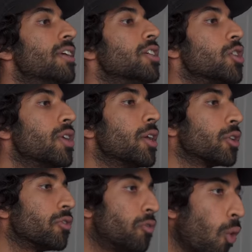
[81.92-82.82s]
Visit your
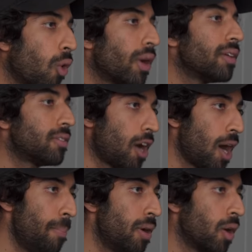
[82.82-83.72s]
nearest 4-way
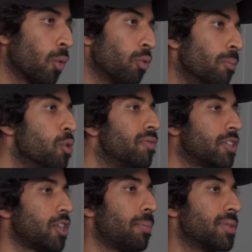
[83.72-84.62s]
stop, remove
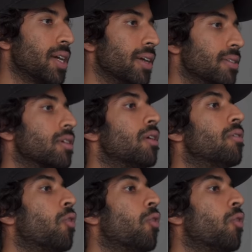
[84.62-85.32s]
the stop signs.